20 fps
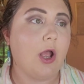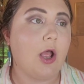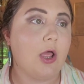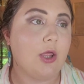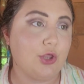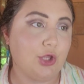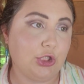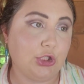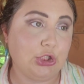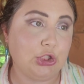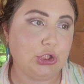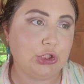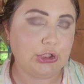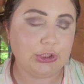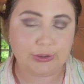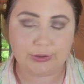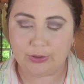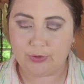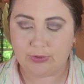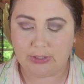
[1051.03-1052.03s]
the look.
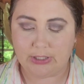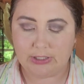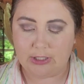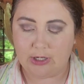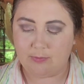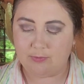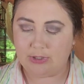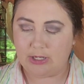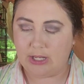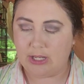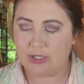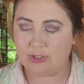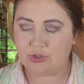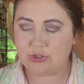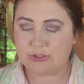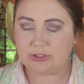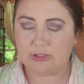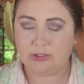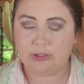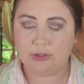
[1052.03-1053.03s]
Okay, now I'm gonna add
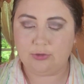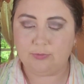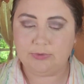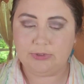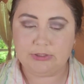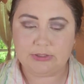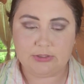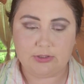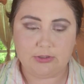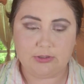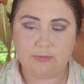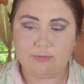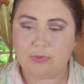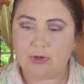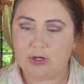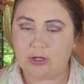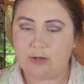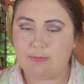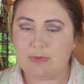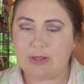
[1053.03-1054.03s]
just a little bit on the
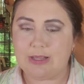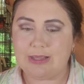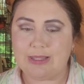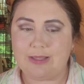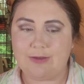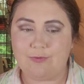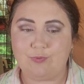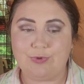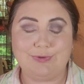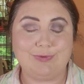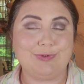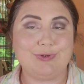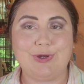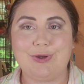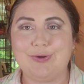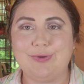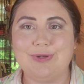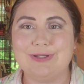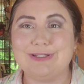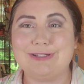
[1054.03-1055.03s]
bottom, and then we will
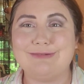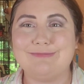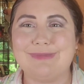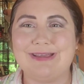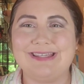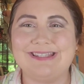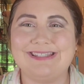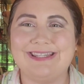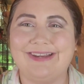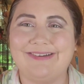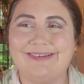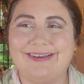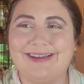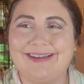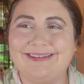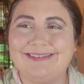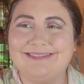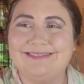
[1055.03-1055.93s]
go into mascara.